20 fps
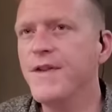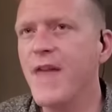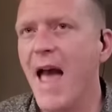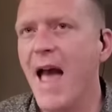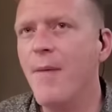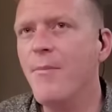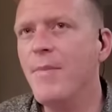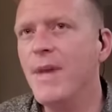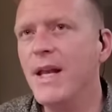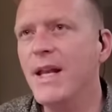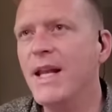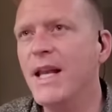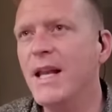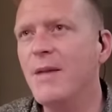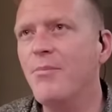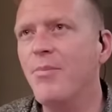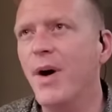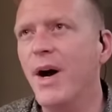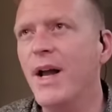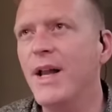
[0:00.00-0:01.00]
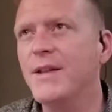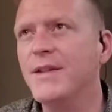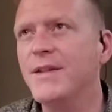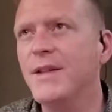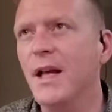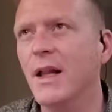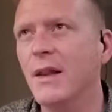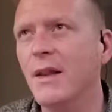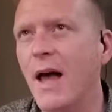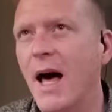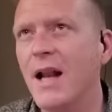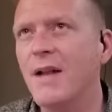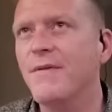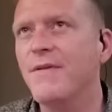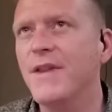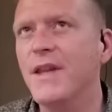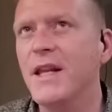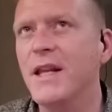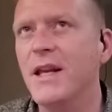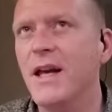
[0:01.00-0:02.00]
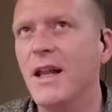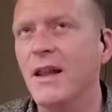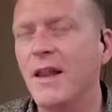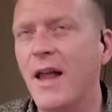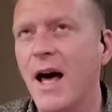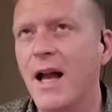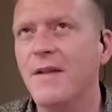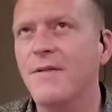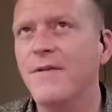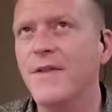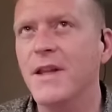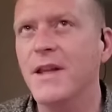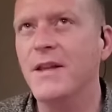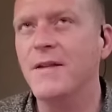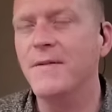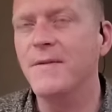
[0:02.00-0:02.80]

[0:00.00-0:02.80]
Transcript: that if many, but a lot of the a lot if, of let's,